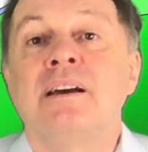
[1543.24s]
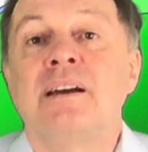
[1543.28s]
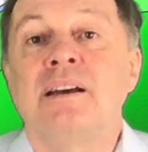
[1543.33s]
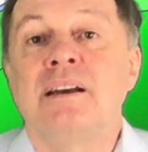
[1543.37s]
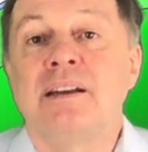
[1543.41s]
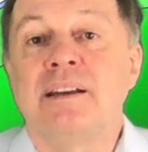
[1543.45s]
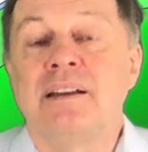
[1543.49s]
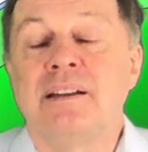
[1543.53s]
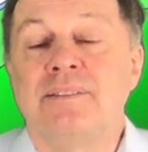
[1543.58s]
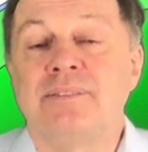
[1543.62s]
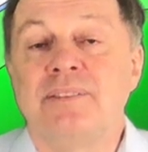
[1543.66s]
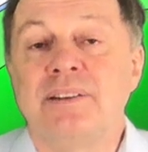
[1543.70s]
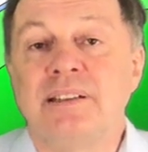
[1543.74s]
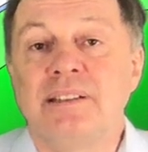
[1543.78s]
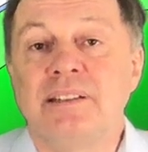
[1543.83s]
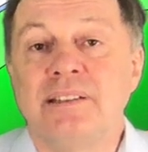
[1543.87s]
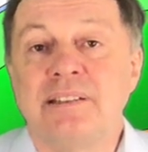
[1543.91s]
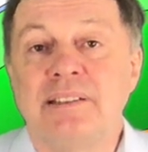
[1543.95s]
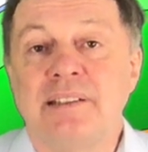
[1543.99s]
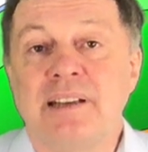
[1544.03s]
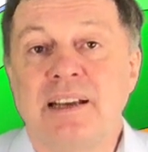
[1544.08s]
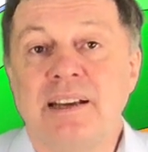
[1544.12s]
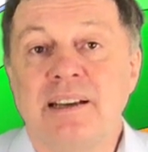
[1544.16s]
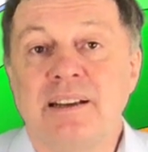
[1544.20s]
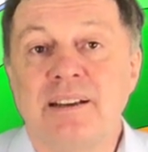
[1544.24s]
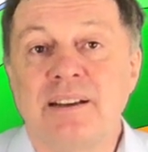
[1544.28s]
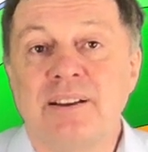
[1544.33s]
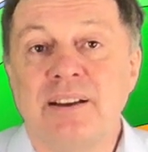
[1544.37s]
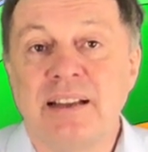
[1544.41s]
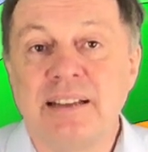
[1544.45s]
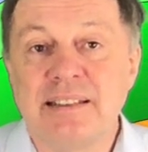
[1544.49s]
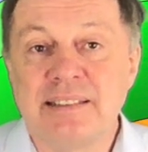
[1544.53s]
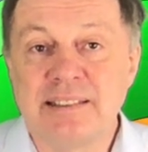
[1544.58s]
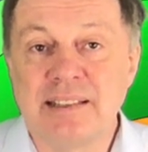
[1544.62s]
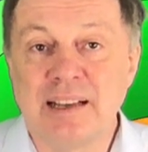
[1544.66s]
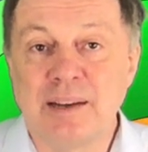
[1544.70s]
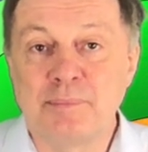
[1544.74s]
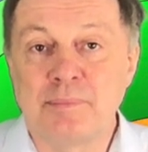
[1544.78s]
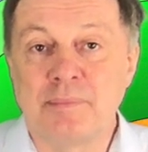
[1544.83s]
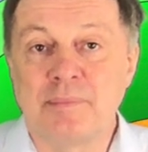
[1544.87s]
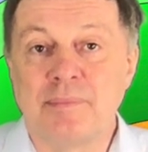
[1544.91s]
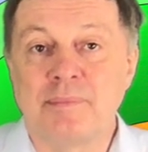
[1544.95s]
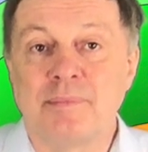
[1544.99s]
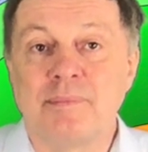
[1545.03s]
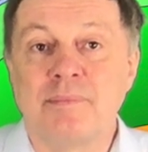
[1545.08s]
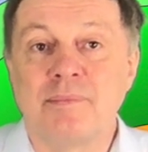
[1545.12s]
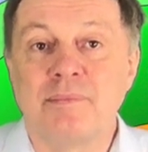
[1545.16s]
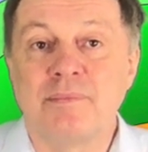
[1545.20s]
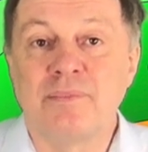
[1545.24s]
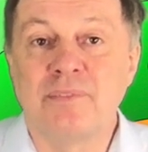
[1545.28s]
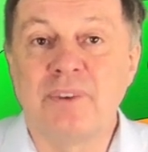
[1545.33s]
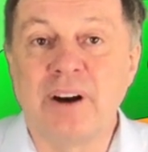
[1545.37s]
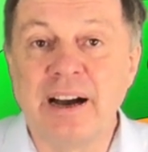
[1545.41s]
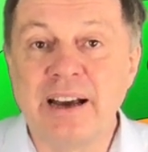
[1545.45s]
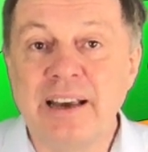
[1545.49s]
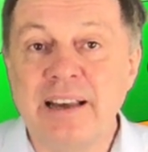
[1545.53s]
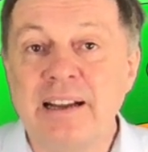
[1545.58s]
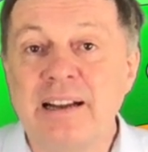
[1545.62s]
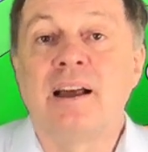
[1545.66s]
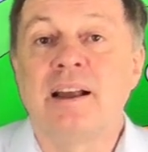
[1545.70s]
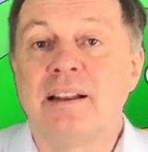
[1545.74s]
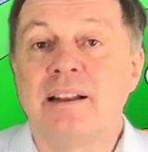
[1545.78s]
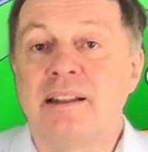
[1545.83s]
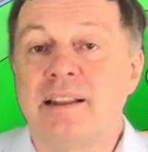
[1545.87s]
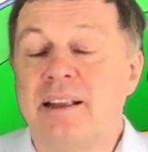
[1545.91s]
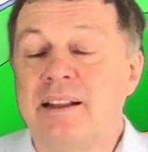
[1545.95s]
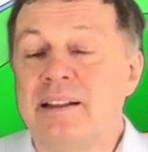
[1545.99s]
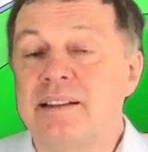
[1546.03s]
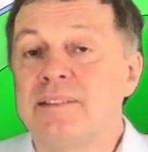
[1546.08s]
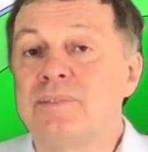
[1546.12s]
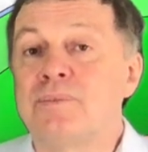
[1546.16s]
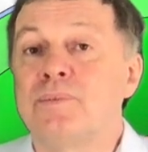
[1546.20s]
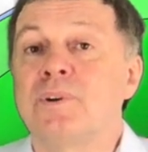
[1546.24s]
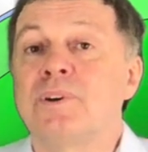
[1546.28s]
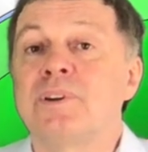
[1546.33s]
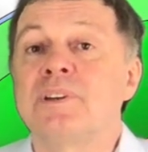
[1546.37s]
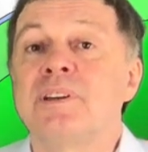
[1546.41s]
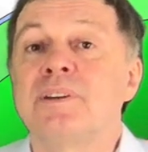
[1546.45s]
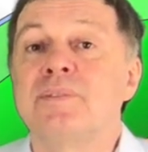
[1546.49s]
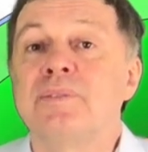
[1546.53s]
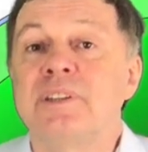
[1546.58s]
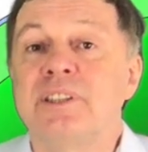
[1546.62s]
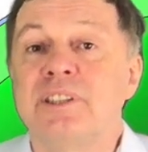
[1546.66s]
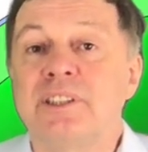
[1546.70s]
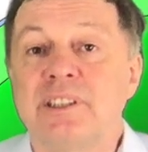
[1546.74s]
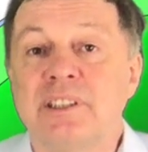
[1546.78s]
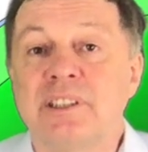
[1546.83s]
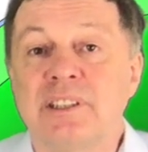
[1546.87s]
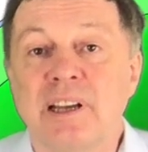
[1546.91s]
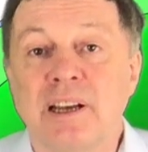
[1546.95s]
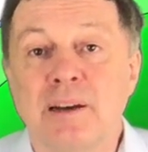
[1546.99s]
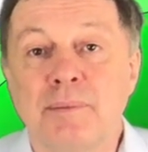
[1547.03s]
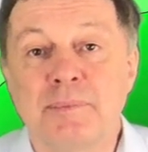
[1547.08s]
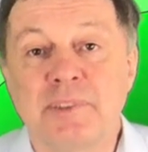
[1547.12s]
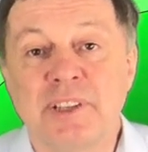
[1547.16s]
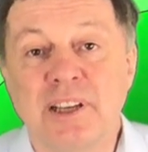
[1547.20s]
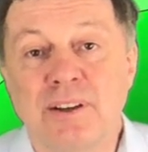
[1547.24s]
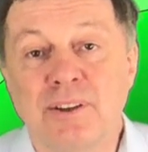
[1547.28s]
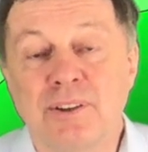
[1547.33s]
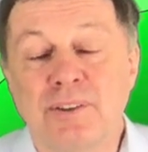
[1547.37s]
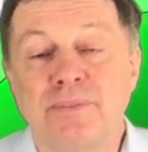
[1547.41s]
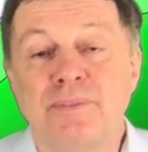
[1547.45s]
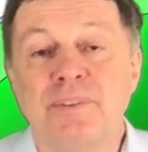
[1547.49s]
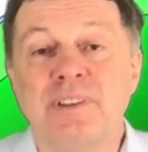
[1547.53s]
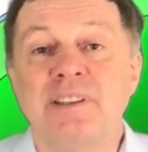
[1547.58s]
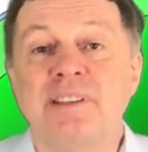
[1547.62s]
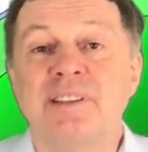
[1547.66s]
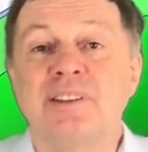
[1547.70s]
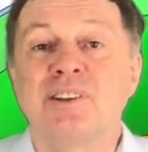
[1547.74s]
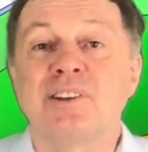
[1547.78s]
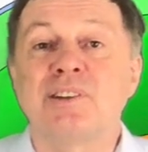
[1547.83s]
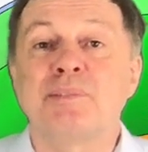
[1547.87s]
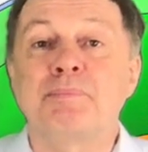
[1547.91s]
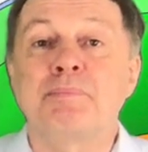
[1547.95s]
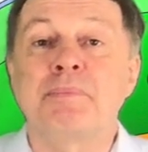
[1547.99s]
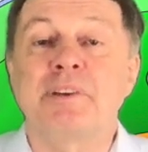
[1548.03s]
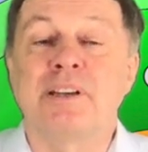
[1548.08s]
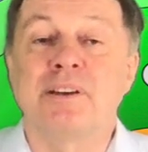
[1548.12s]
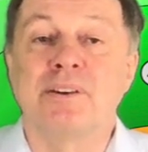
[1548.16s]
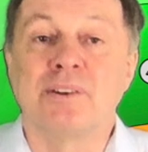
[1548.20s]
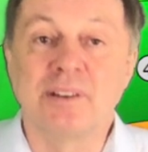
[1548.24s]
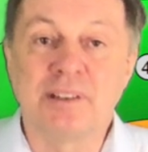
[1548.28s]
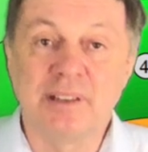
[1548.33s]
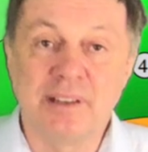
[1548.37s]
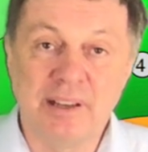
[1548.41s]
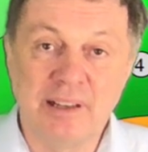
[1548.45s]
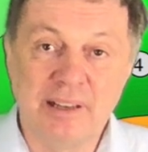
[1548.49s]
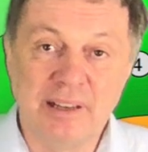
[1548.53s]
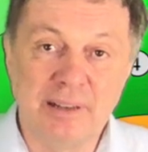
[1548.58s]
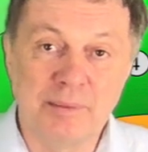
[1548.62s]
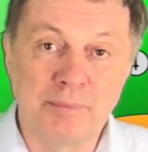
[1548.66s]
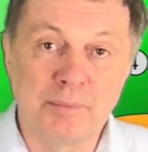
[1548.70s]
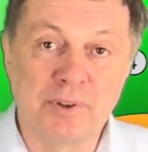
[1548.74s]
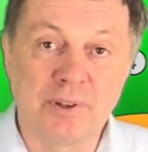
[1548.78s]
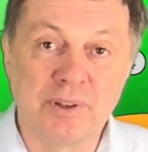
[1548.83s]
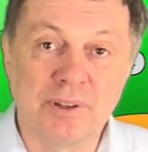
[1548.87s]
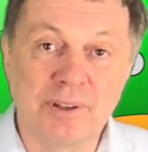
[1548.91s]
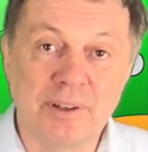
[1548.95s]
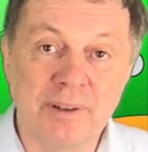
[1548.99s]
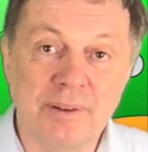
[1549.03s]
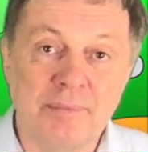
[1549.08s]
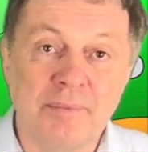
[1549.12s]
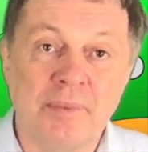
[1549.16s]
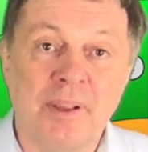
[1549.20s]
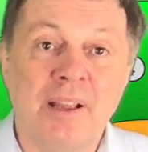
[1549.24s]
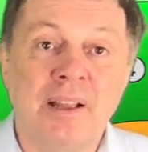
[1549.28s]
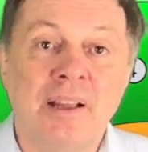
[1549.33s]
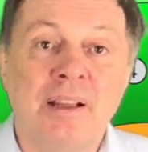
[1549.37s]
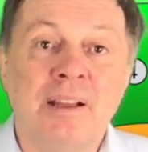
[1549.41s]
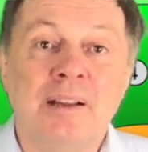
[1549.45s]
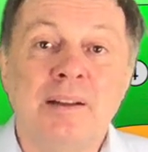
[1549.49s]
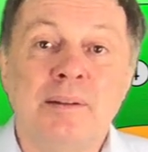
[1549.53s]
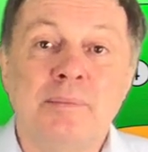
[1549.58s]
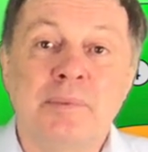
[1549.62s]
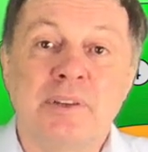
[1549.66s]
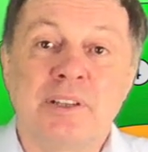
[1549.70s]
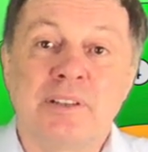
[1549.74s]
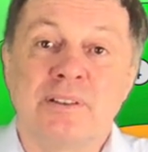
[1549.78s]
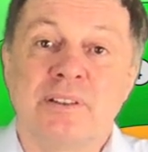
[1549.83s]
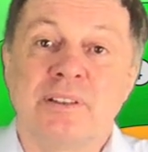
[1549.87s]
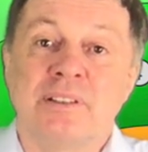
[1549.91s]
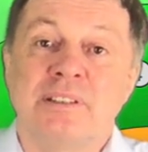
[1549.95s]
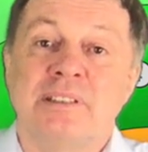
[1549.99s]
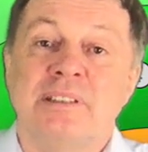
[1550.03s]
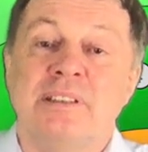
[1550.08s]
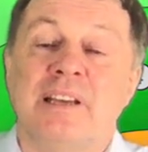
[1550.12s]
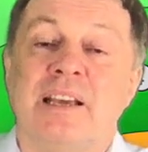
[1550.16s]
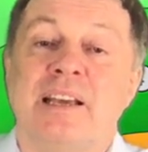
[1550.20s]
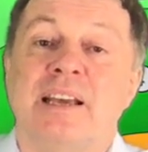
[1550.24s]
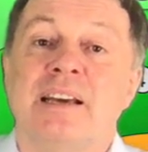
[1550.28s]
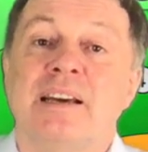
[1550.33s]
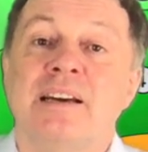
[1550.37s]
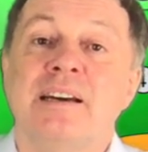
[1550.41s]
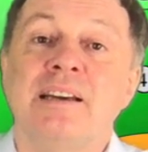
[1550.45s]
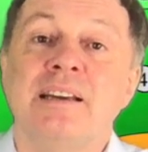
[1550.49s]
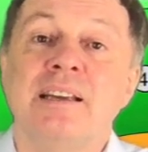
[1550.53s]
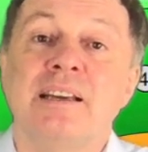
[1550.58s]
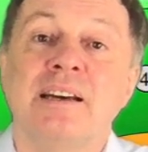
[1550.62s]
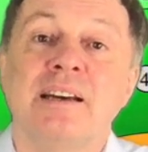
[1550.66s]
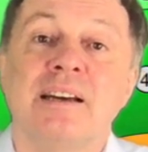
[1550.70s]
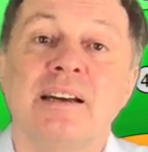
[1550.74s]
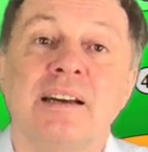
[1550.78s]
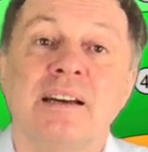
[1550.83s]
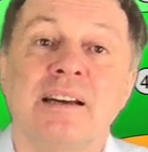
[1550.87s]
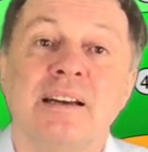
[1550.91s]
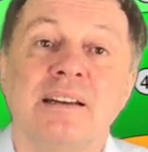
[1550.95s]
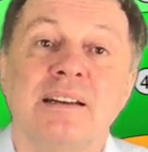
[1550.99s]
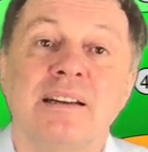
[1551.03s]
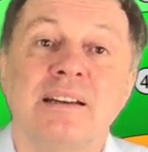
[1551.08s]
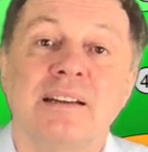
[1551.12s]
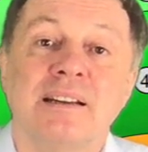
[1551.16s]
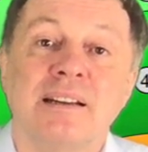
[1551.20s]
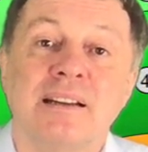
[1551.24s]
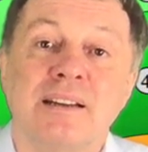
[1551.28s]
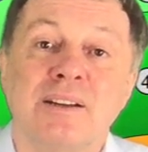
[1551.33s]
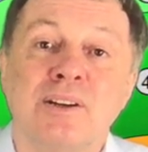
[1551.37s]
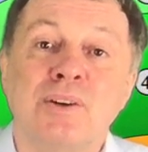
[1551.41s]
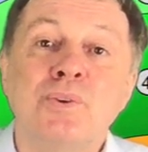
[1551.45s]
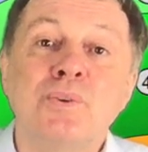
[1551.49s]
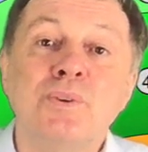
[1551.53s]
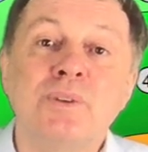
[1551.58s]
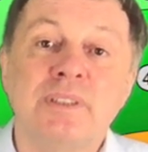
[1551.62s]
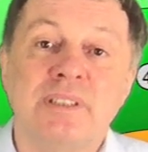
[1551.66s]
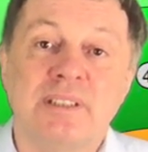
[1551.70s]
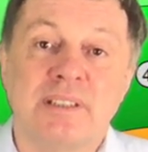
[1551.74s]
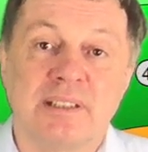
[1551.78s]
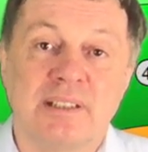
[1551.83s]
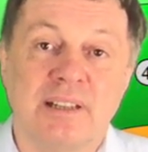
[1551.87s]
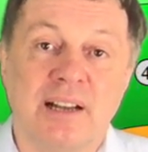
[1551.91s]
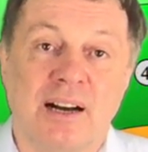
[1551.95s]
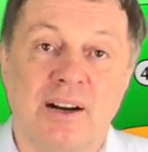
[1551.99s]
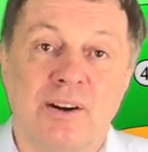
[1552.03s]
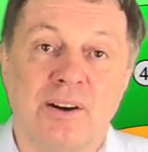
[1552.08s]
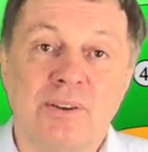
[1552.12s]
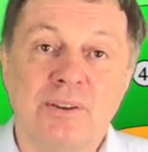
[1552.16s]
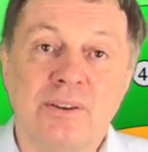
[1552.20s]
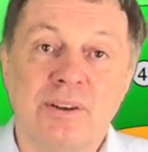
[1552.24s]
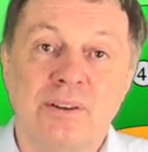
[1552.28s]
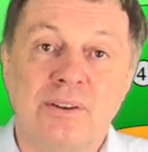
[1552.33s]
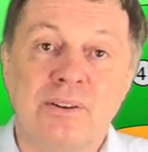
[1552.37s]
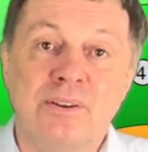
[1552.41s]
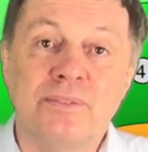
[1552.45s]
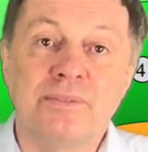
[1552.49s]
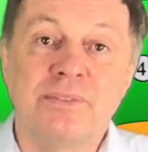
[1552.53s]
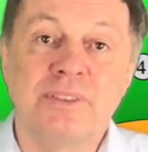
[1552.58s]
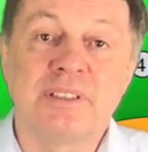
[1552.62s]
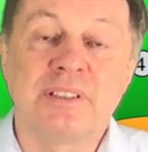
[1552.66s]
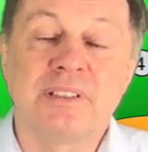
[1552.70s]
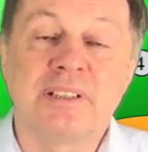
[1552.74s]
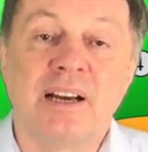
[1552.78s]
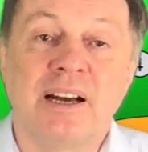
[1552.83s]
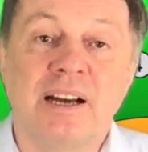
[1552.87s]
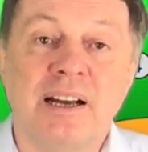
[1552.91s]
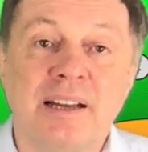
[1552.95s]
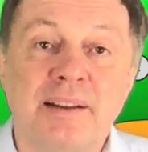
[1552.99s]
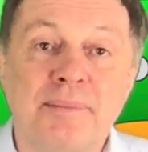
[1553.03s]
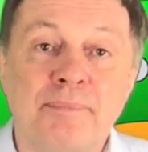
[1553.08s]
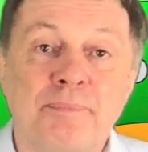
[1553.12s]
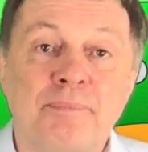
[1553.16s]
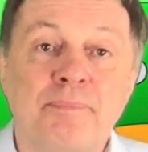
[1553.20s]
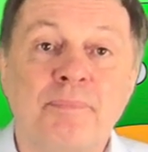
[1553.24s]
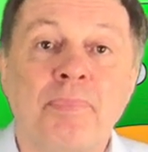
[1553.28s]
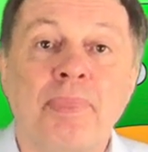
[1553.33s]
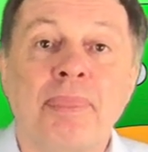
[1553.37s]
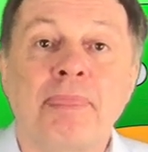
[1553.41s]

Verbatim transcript: it will take some while, and then the water which comes out will not be hot anymore, because the area cools down over time,